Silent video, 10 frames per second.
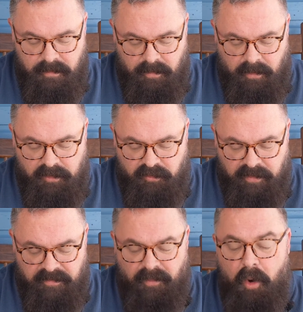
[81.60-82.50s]

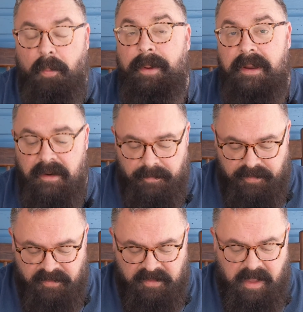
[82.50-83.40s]
luxury of opening up
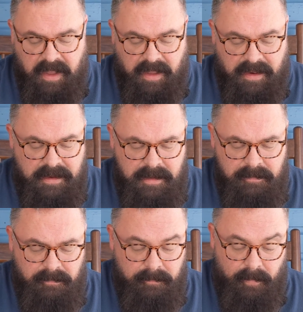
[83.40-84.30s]
this can
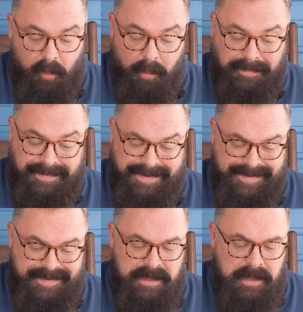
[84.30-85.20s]
or
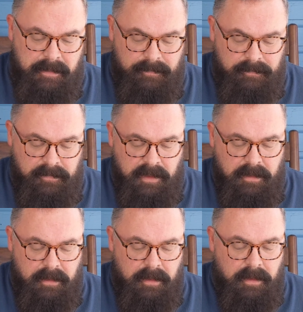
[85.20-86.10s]
tin
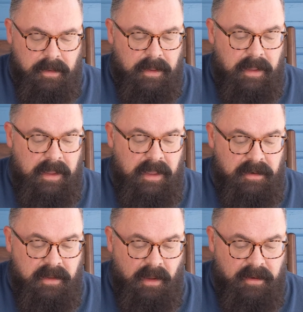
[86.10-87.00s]

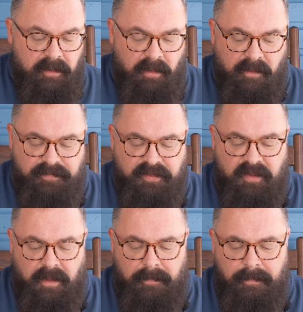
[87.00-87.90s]
and cutting off
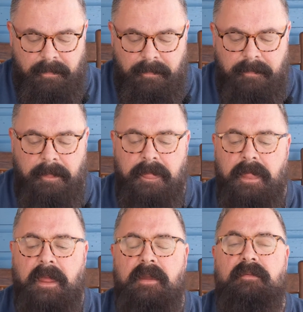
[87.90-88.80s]
some.
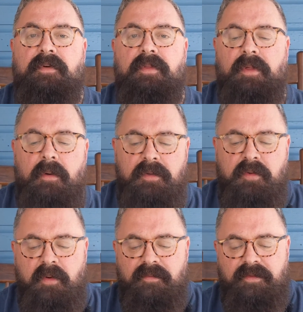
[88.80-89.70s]
For those
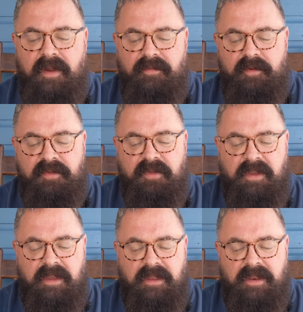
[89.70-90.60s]
who have never
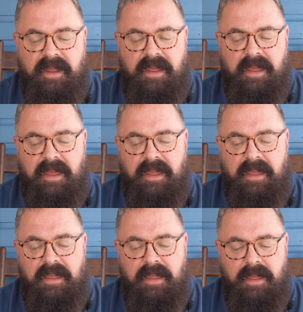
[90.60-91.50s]
seen
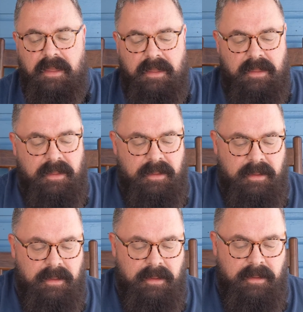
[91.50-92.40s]
a
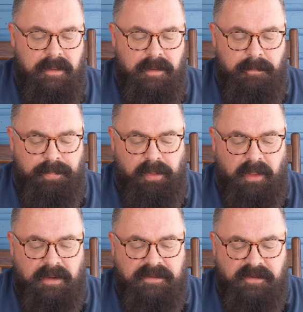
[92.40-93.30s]

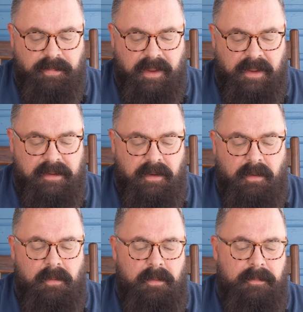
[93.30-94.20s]
plug
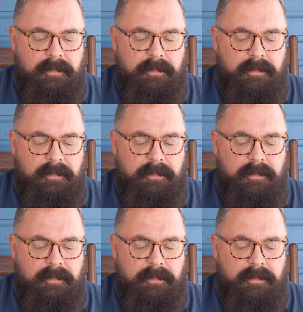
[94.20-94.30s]
tobacco,